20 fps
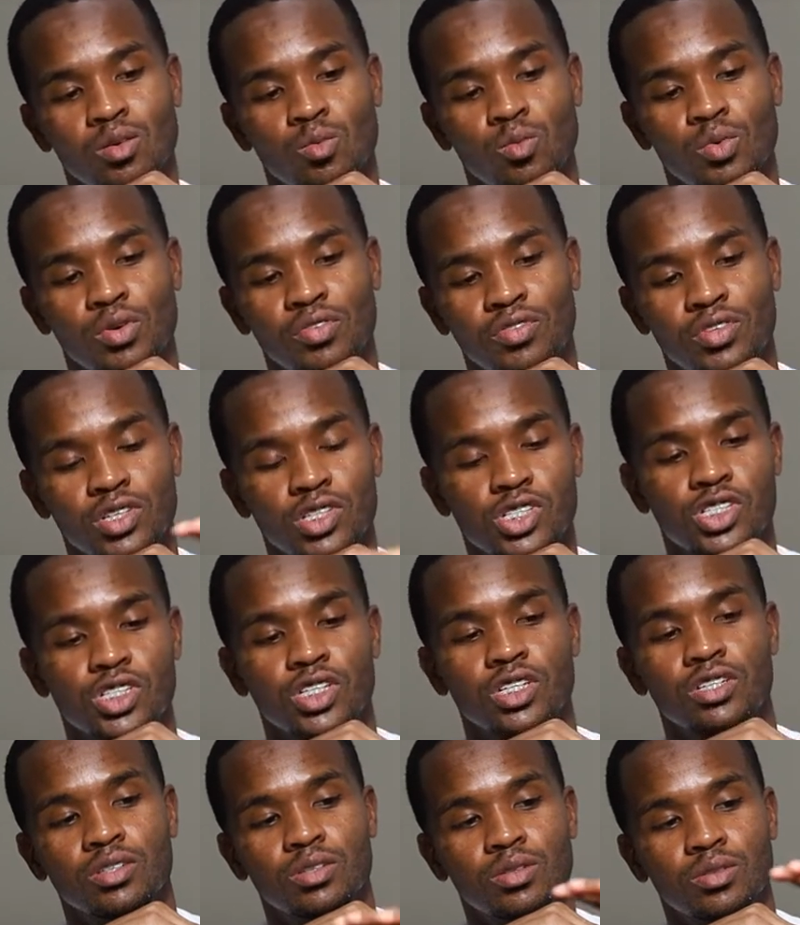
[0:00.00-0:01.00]
with the
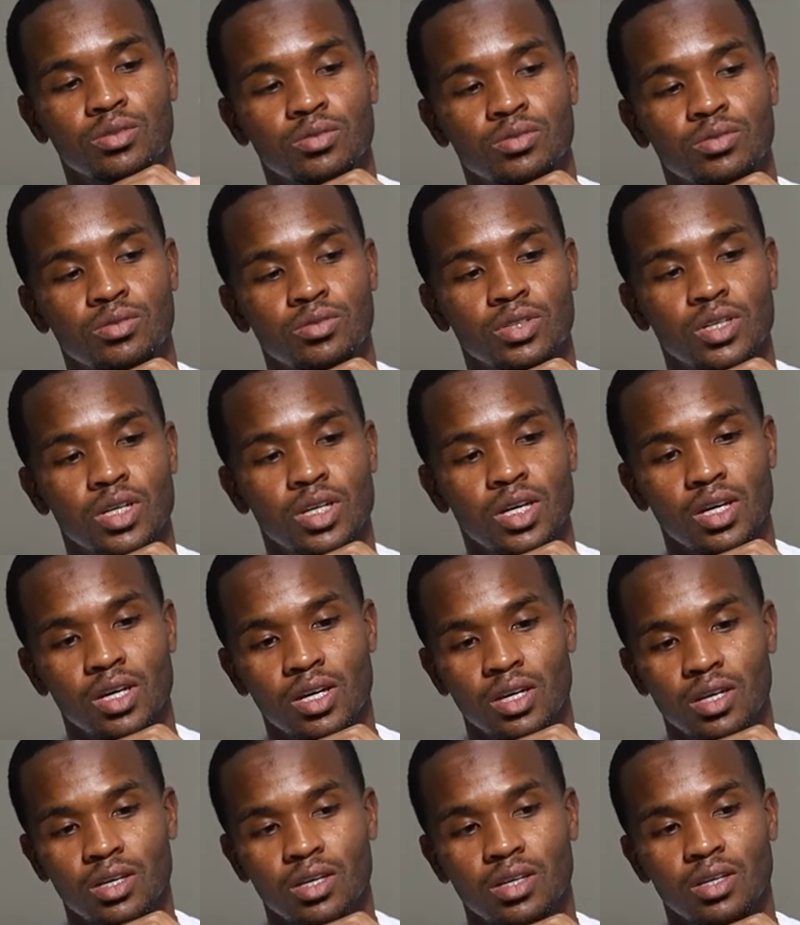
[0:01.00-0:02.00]
shield
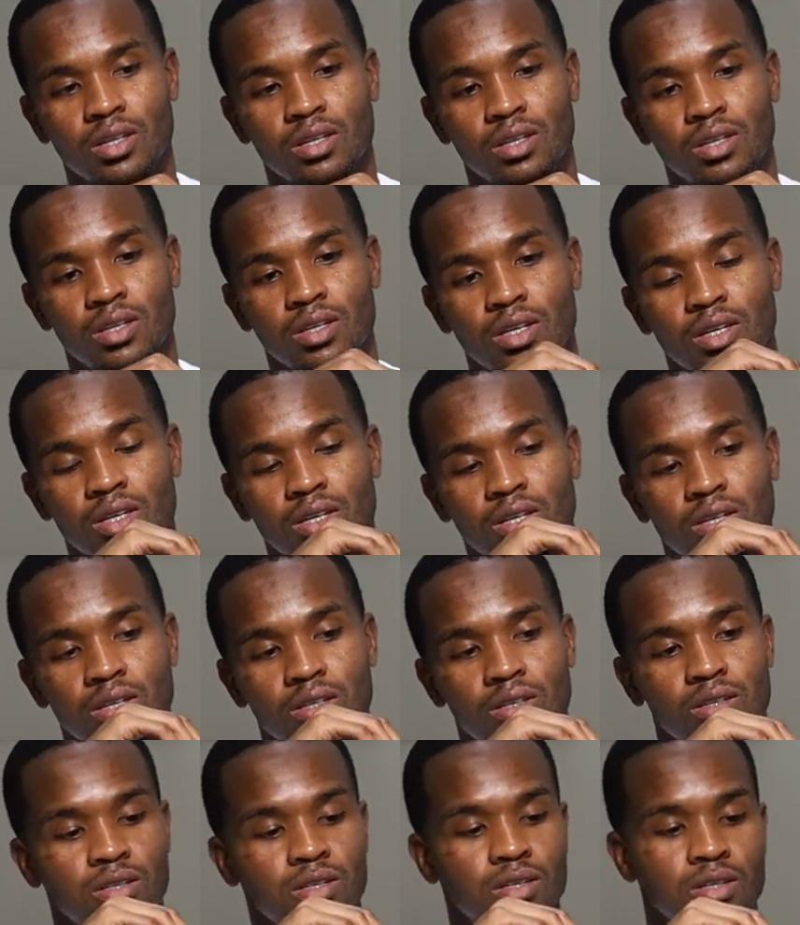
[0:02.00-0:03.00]
and
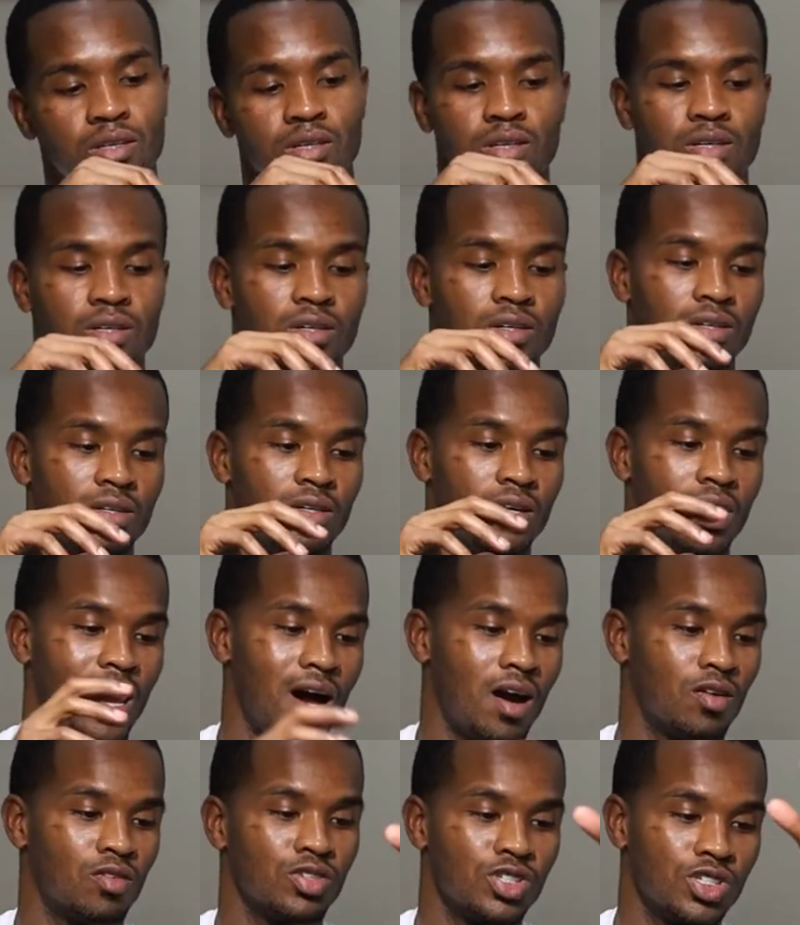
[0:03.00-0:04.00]
the
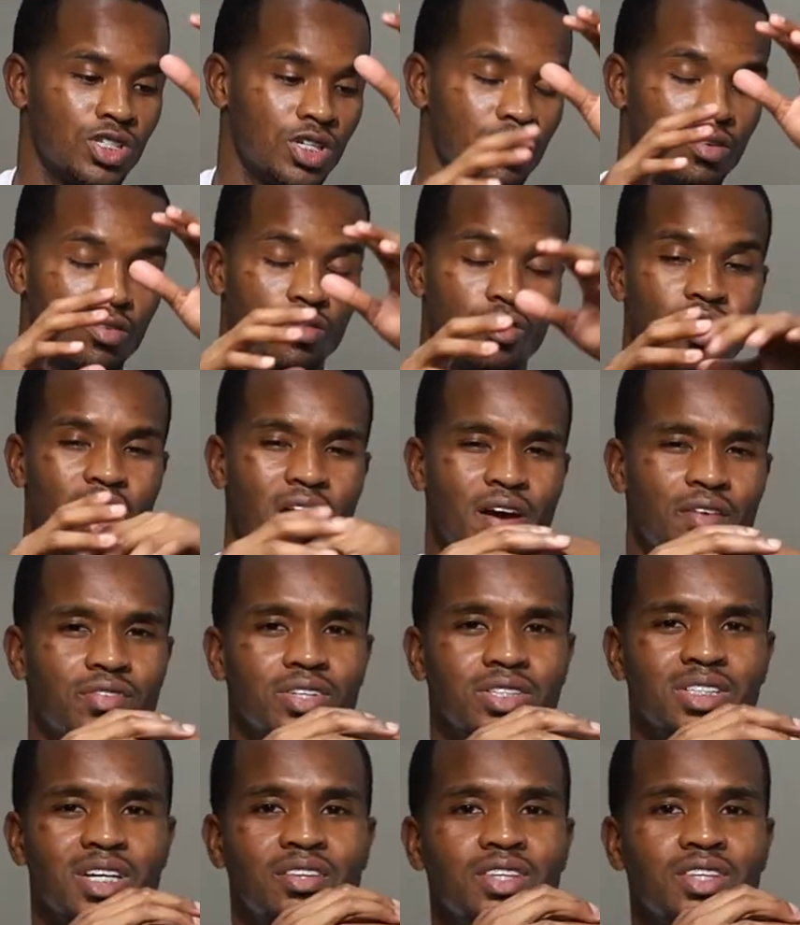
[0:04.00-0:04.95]
outer shell graphics.